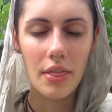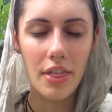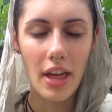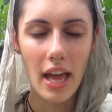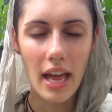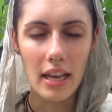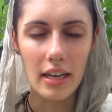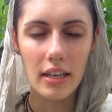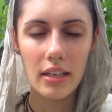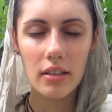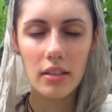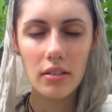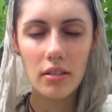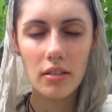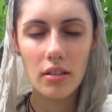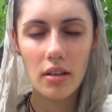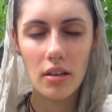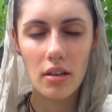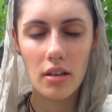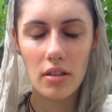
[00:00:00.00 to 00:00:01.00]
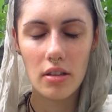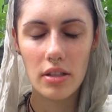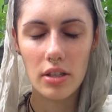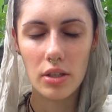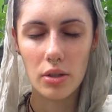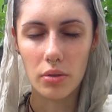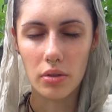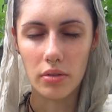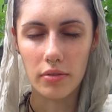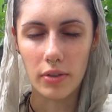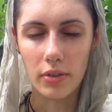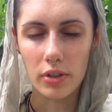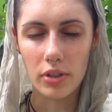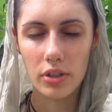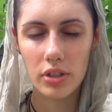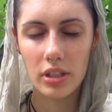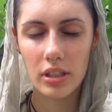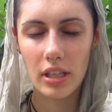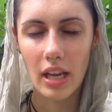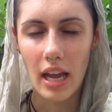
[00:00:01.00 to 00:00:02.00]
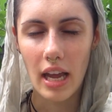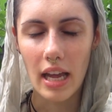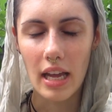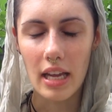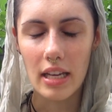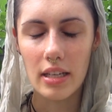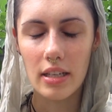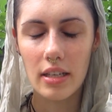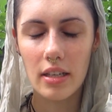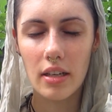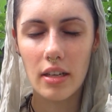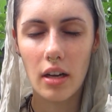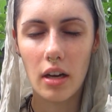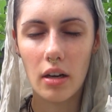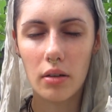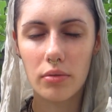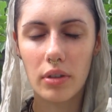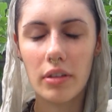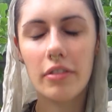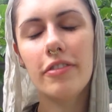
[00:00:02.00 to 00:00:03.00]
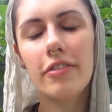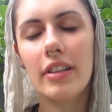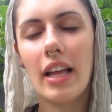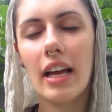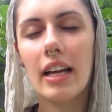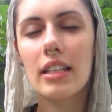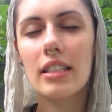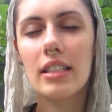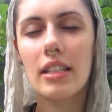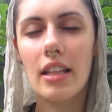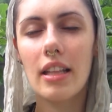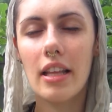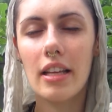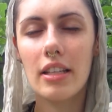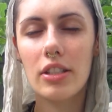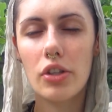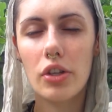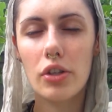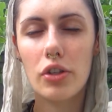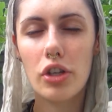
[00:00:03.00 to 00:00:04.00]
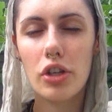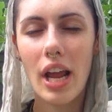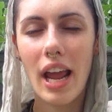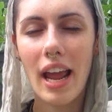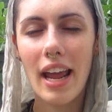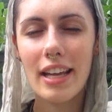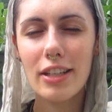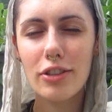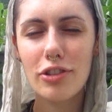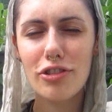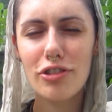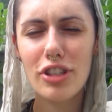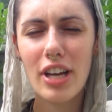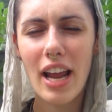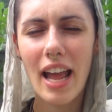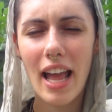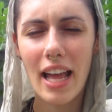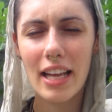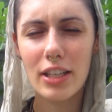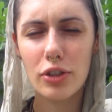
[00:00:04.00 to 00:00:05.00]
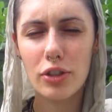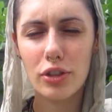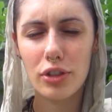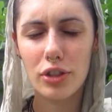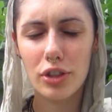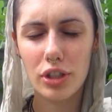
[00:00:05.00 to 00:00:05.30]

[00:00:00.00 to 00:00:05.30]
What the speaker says: Then the universe can reflect this change and